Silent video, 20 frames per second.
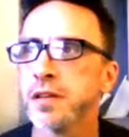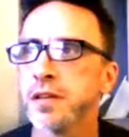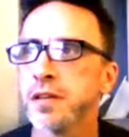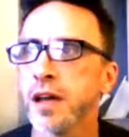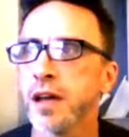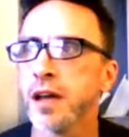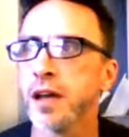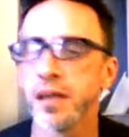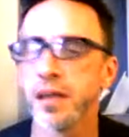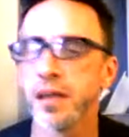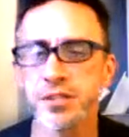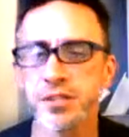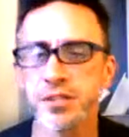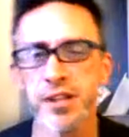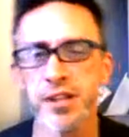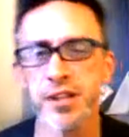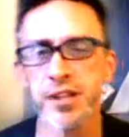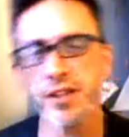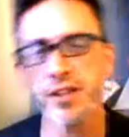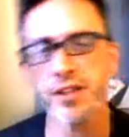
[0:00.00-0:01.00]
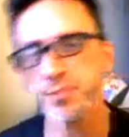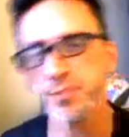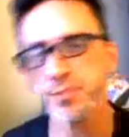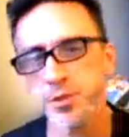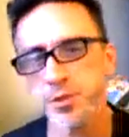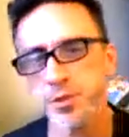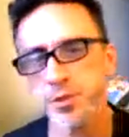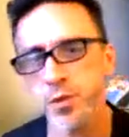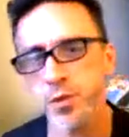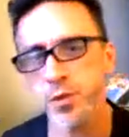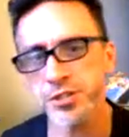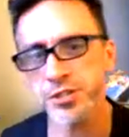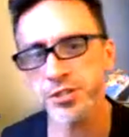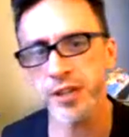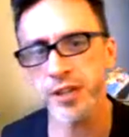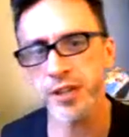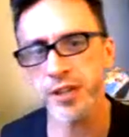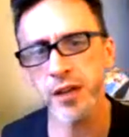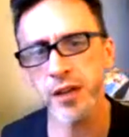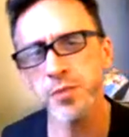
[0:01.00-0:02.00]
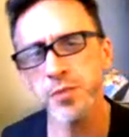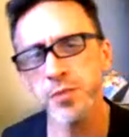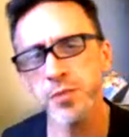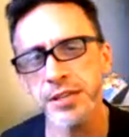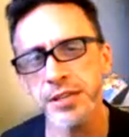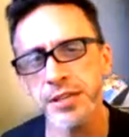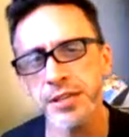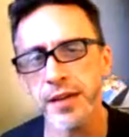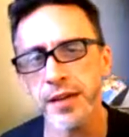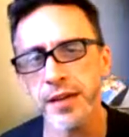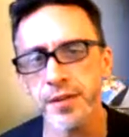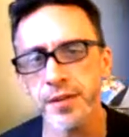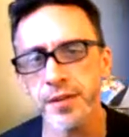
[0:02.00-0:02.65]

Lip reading: and she asked me the question, how did we get here?